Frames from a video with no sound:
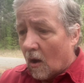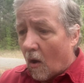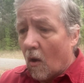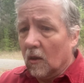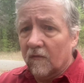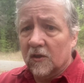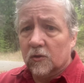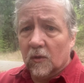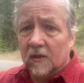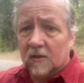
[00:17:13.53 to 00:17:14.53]
All of
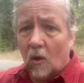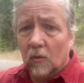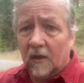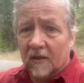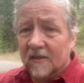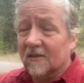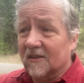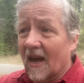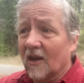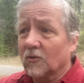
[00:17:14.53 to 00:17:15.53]
Israel is holding this because
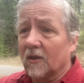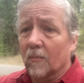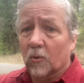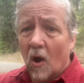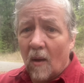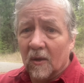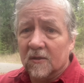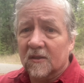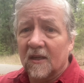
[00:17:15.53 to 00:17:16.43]
actually the promise